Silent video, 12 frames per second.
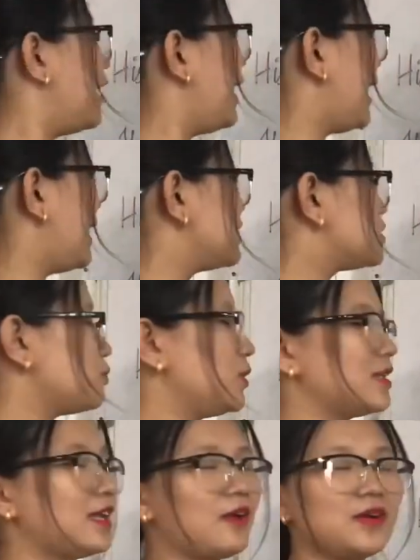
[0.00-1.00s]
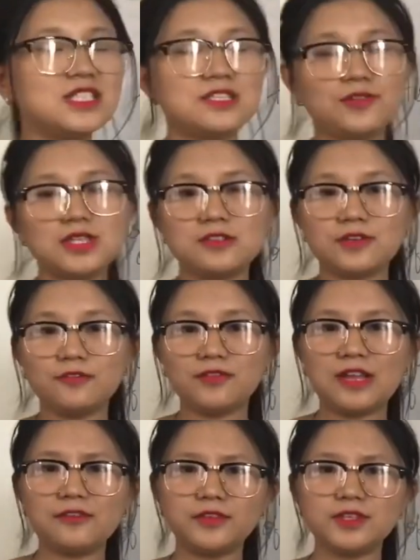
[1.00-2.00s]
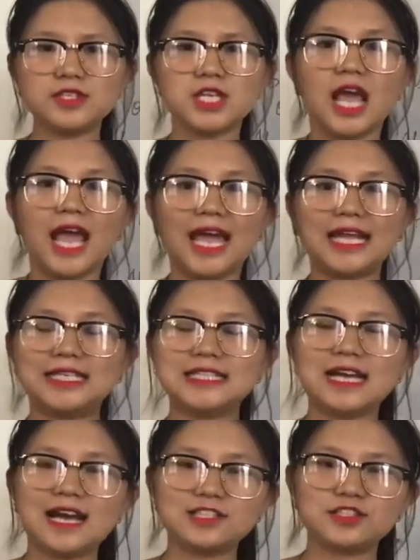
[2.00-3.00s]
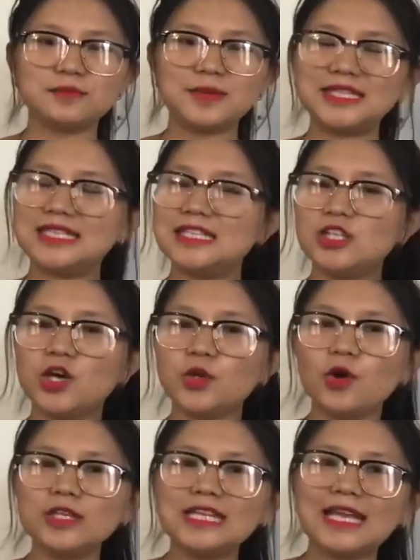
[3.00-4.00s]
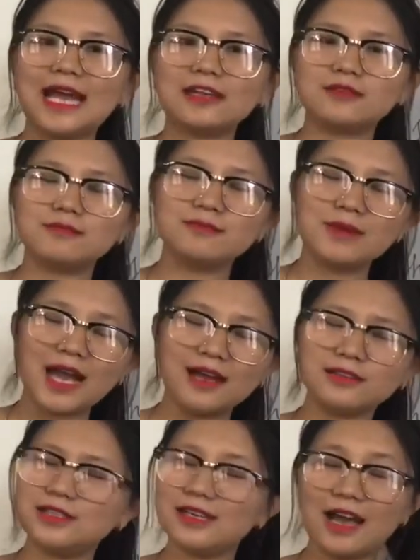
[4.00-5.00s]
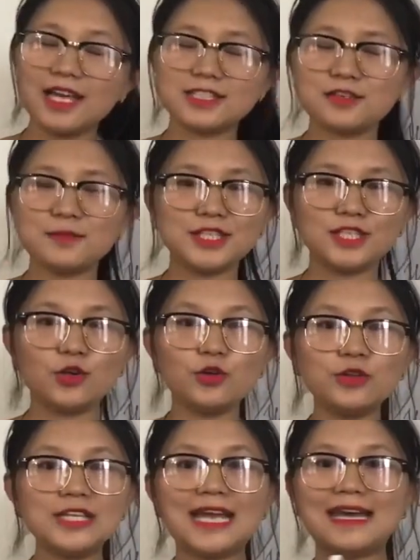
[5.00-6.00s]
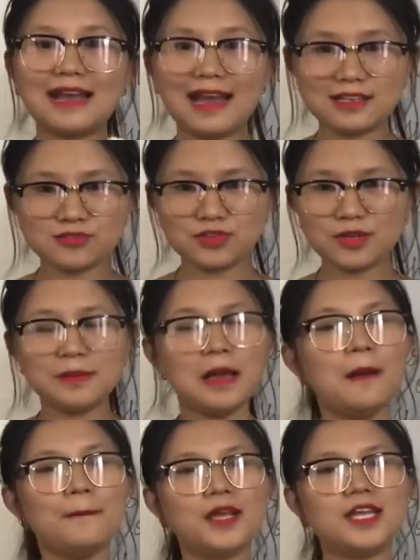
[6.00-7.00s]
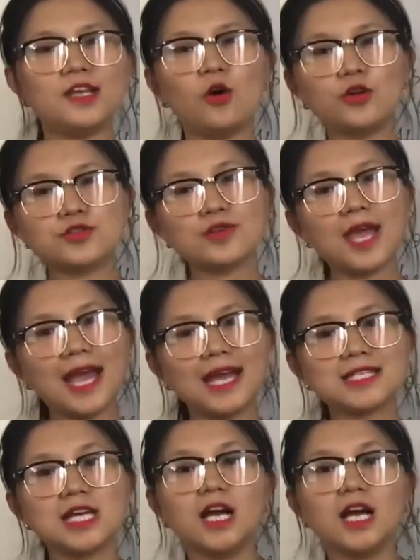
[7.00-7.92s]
and we're carrying different flavors. And the ice cream man did not only had ice cream, but he also had